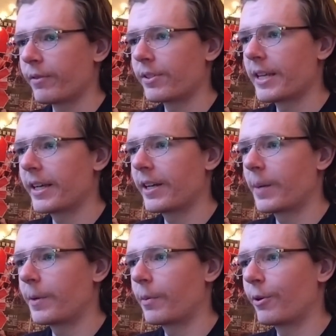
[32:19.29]

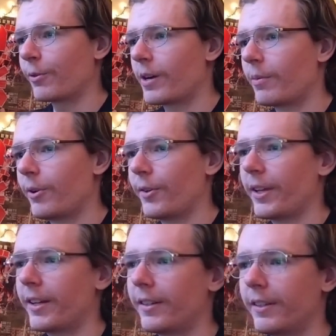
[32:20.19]
Forsaken, I'm gonna put right below
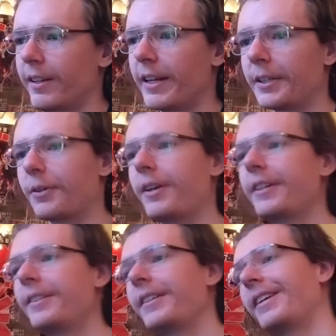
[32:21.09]
that at
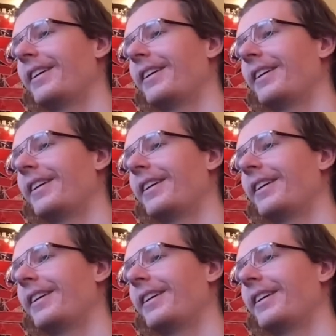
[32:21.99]
great.